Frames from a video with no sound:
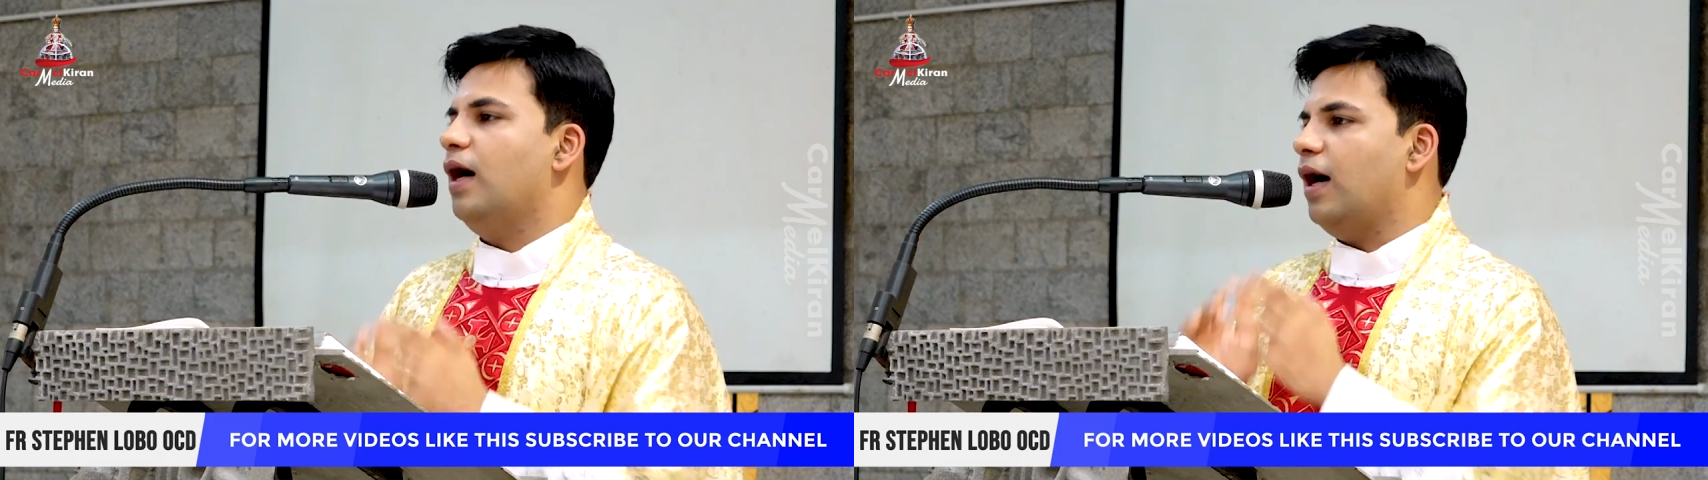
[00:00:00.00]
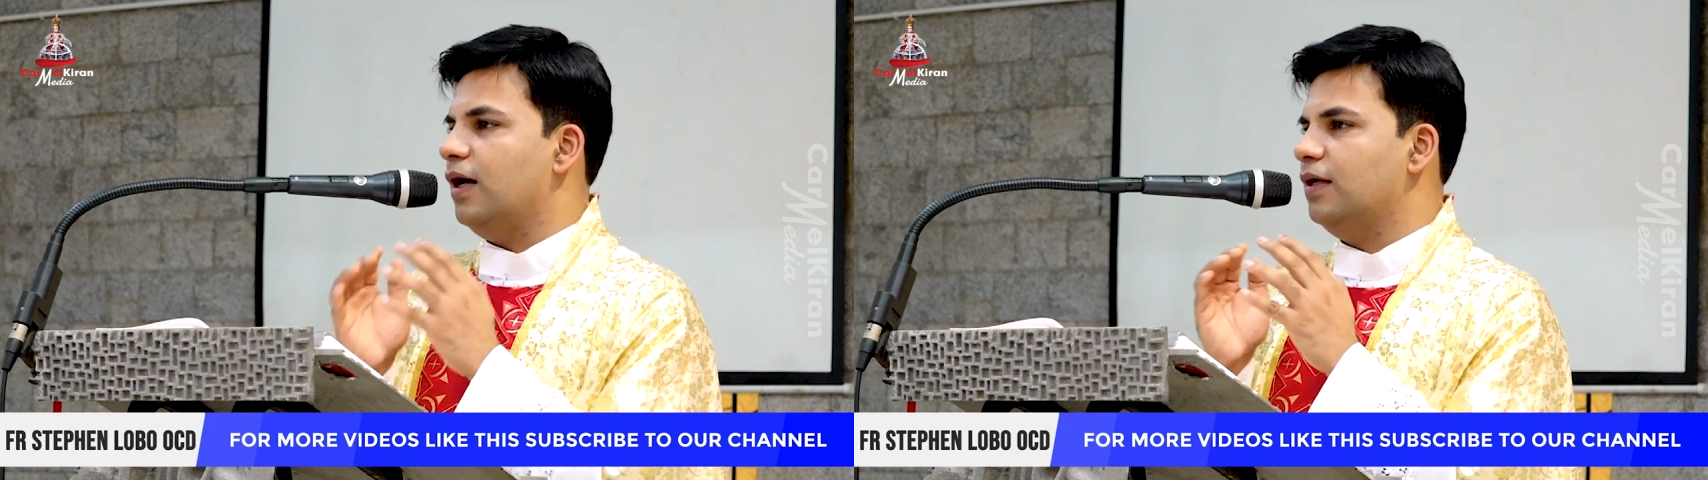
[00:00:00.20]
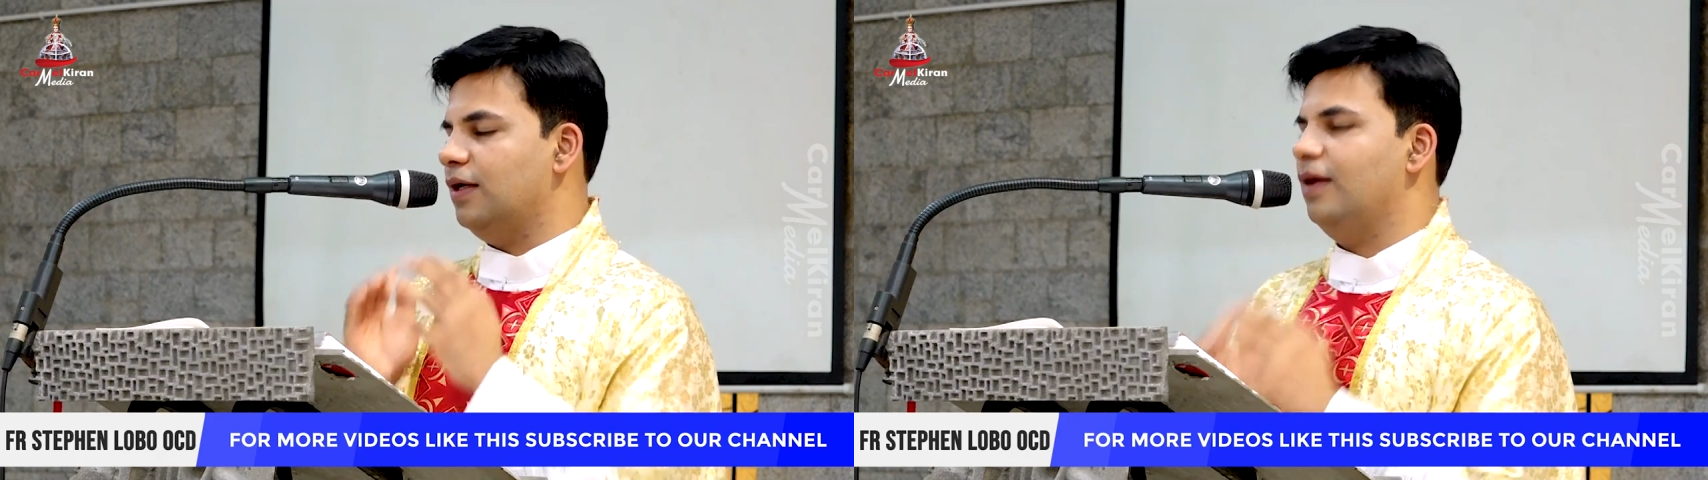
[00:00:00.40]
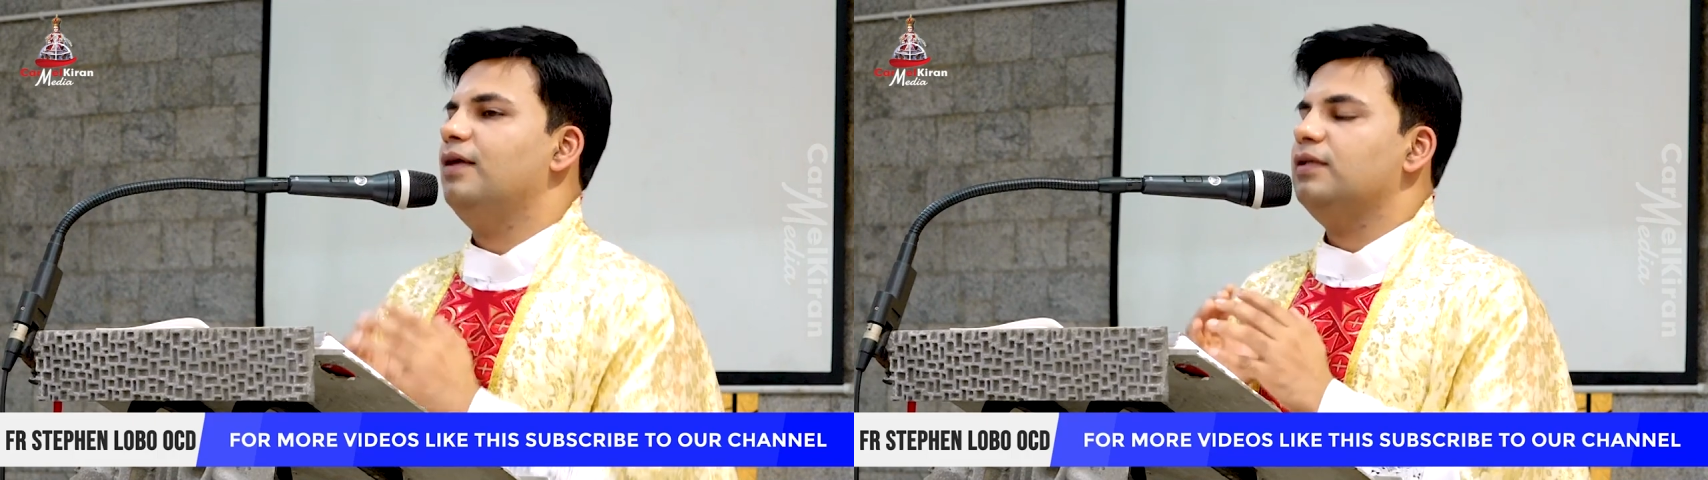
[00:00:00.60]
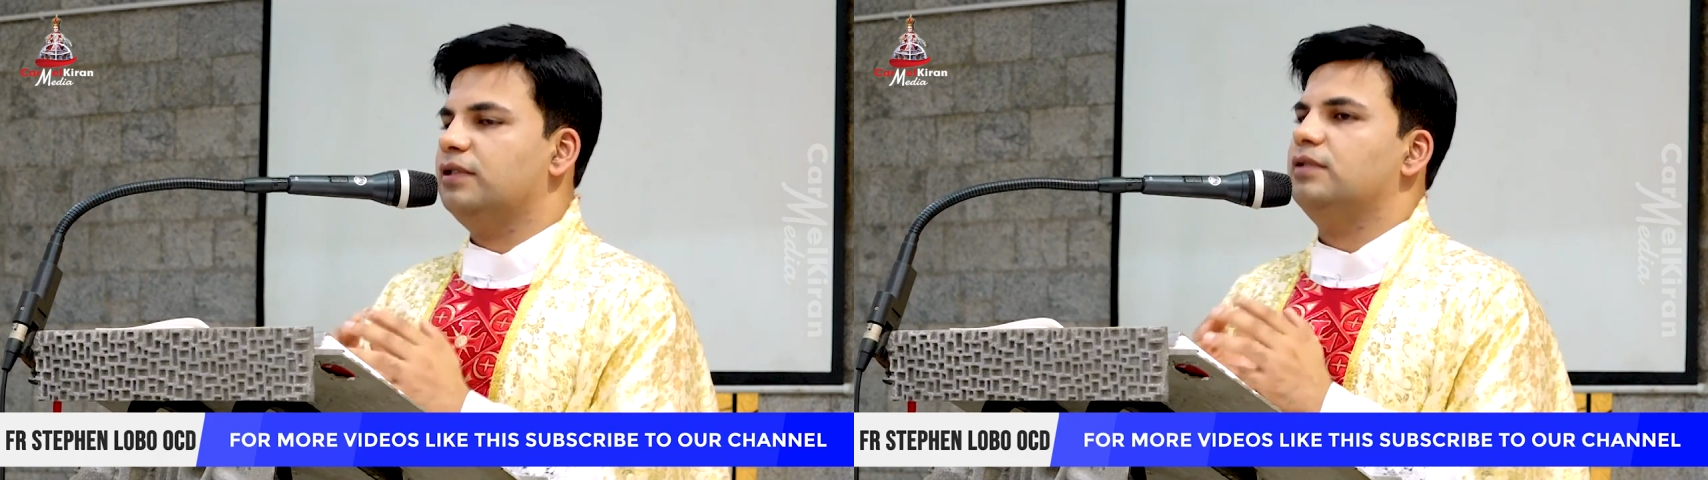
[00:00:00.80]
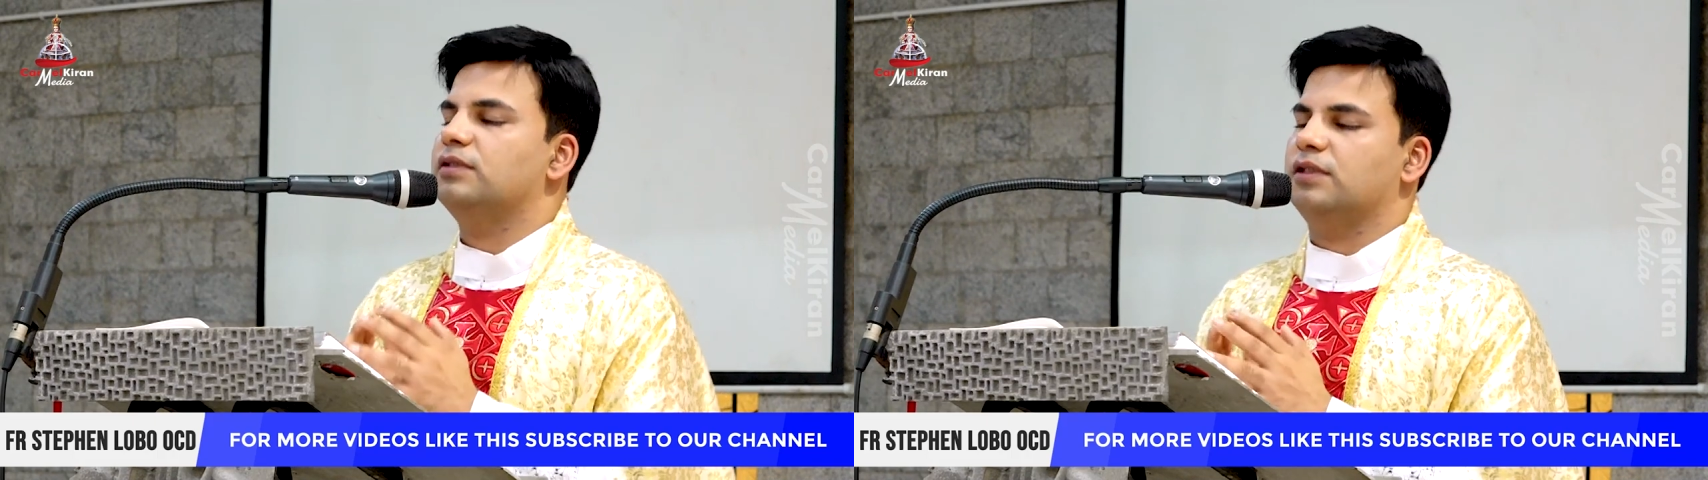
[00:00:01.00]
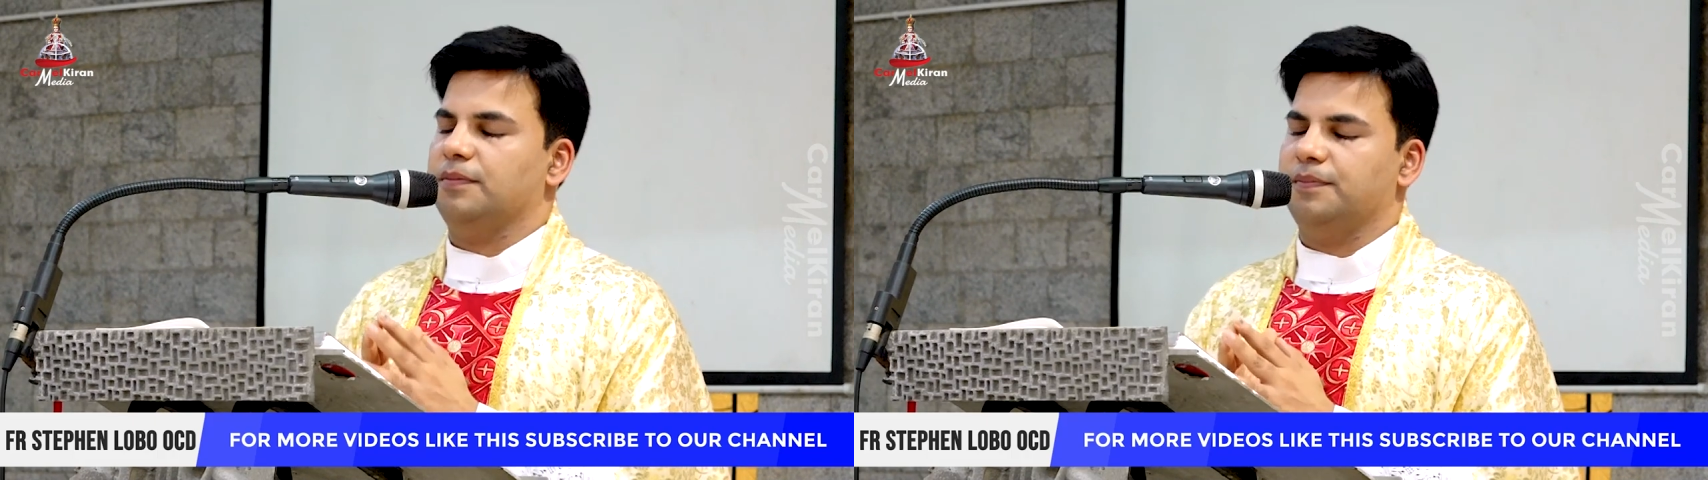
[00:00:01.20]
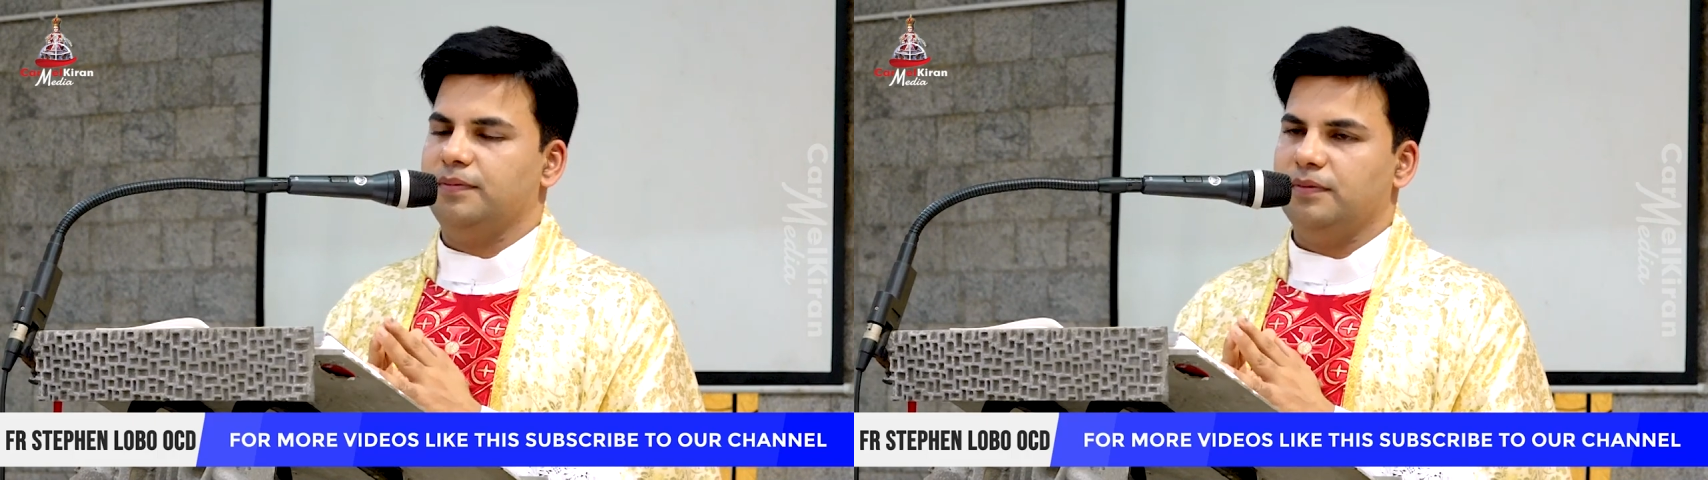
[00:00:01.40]
our
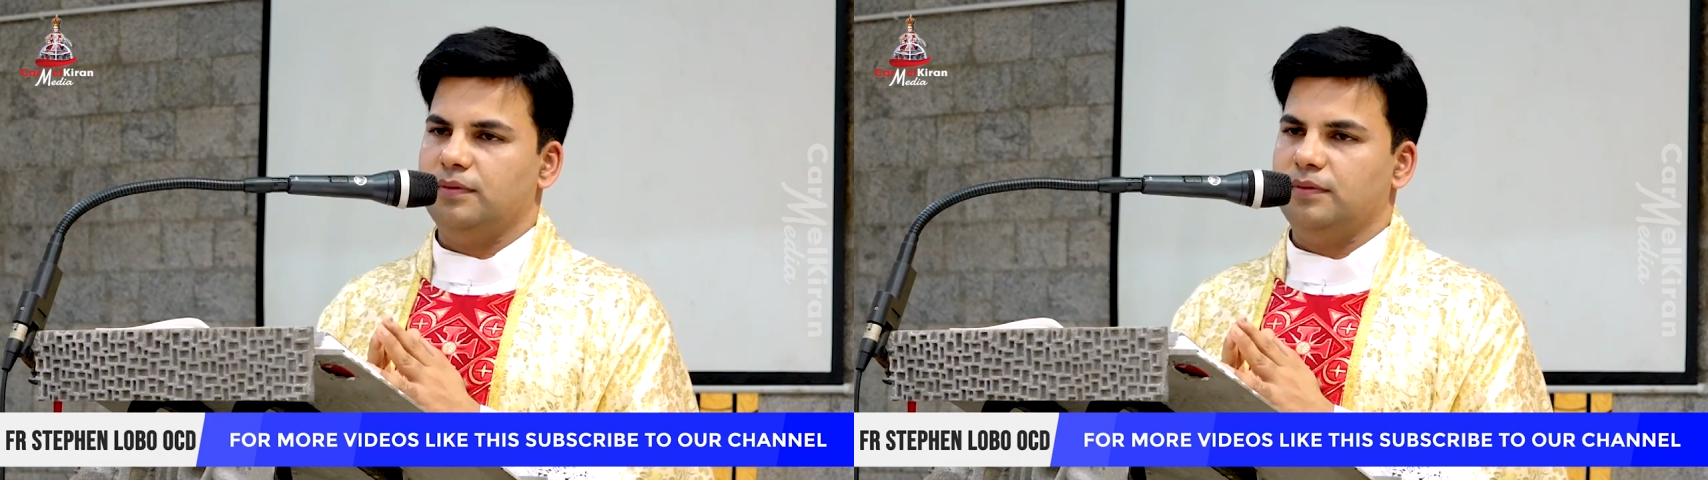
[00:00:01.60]
relationship.